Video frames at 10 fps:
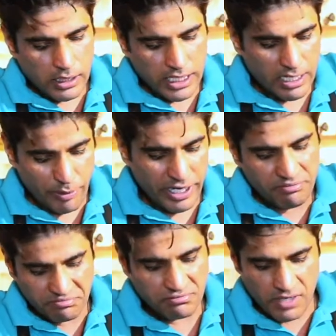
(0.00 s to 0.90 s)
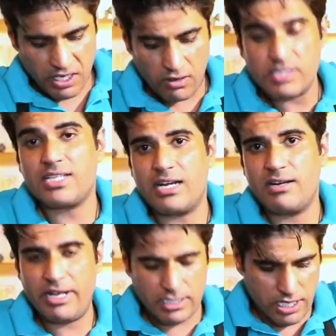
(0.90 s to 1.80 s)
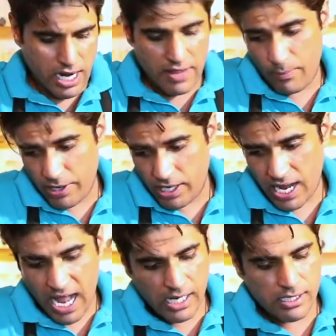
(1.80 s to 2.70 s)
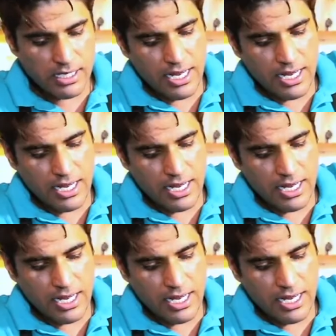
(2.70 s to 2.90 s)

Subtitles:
like a pretty, standard mixture. And then we're going to add